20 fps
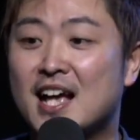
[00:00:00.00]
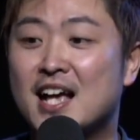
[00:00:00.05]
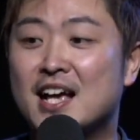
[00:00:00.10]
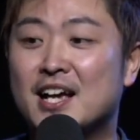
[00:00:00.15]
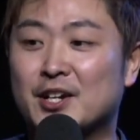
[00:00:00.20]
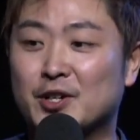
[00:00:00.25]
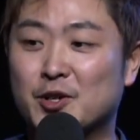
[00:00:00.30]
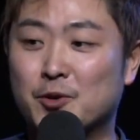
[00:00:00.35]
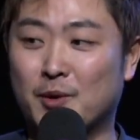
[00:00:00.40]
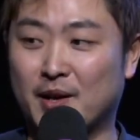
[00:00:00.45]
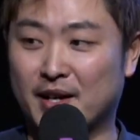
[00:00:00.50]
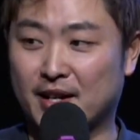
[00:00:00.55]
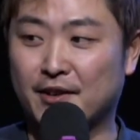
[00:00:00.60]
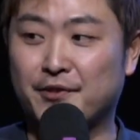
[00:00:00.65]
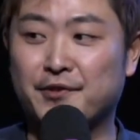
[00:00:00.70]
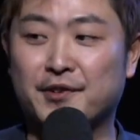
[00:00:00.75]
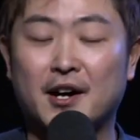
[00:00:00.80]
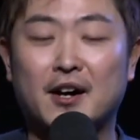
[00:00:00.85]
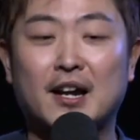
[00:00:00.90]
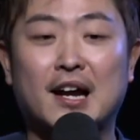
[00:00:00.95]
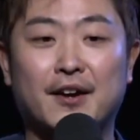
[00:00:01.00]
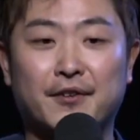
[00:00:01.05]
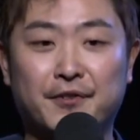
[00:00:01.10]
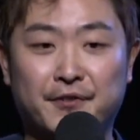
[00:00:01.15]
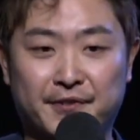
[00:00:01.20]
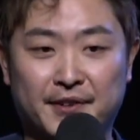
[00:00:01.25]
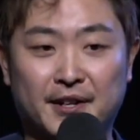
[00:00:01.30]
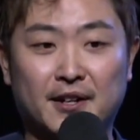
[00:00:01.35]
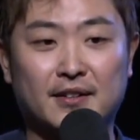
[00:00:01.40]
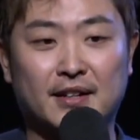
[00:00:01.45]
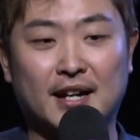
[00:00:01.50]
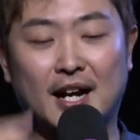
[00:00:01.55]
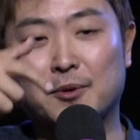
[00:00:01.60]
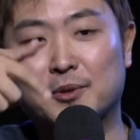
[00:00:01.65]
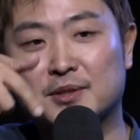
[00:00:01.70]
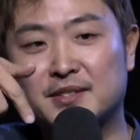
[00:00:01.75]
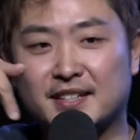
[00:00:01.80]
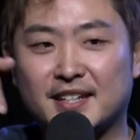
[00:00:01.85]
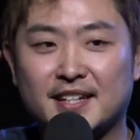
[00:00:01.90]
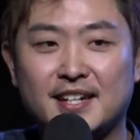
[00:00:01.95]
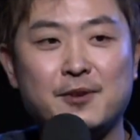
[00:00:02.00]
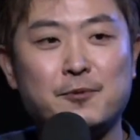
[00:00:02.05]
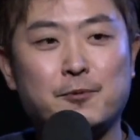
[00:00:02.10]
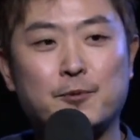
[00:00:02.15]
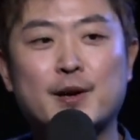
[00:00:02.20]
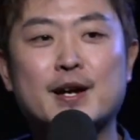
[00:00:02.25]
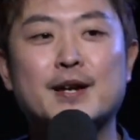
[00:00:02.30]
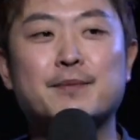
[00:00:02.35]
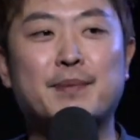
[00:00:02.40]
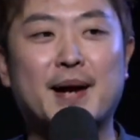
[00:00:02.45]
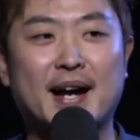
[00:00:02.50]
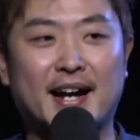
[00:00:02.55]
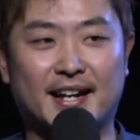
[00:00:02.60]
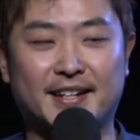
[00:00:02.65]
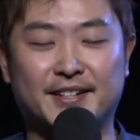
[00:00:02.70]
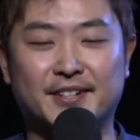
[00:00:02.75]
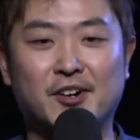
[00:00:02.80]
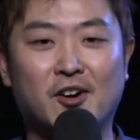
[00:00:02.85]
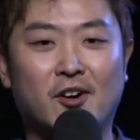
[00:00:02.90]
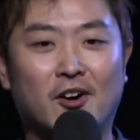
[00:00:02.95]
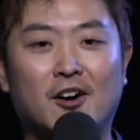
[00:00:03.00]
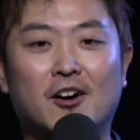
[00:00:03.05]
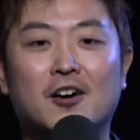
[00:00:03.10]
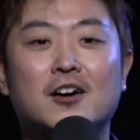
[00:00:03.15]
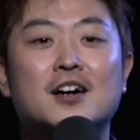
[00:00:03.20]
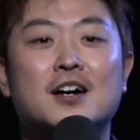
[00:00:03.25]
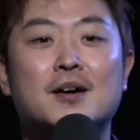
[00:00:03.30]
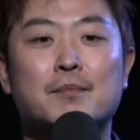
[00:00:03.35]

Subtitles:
You know what I felt? I felt I was sitting way back at the hall,